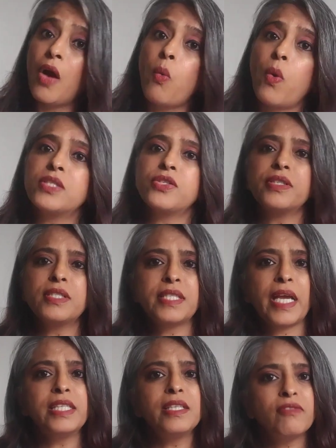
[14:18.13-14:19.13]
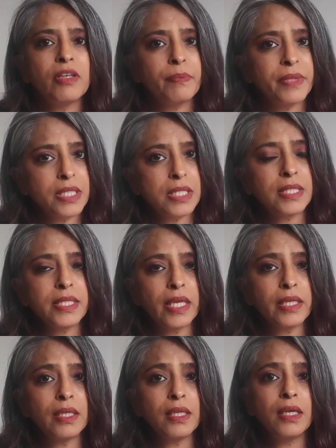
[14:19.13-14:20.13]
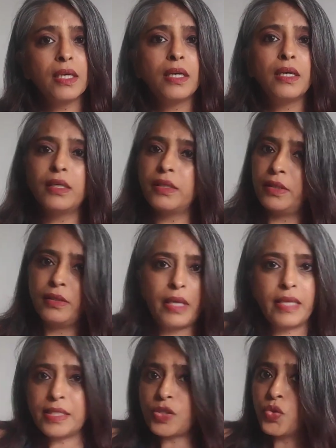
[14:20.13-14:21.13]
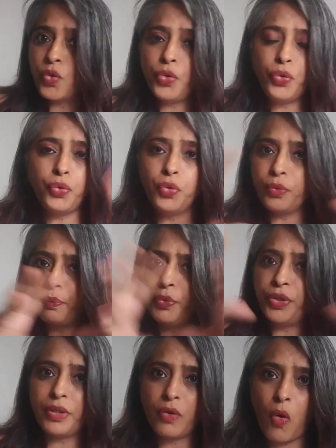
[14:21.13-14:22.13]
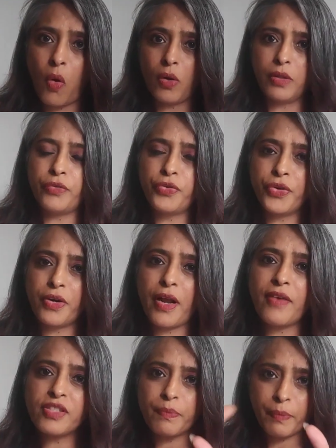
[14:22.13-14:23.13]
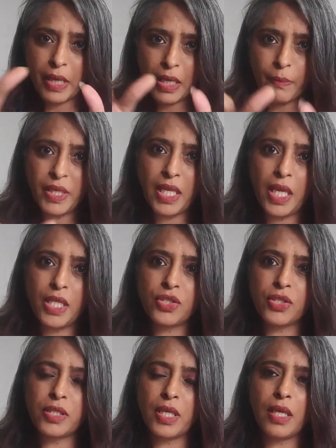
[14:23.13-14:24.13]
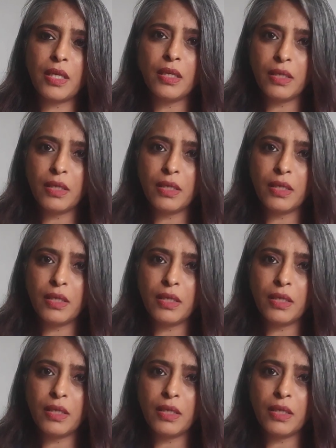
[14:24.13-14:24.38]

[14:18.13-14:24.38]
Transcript: Once your design development is done, as I told you, don't put all the photographs, make a miniature thing,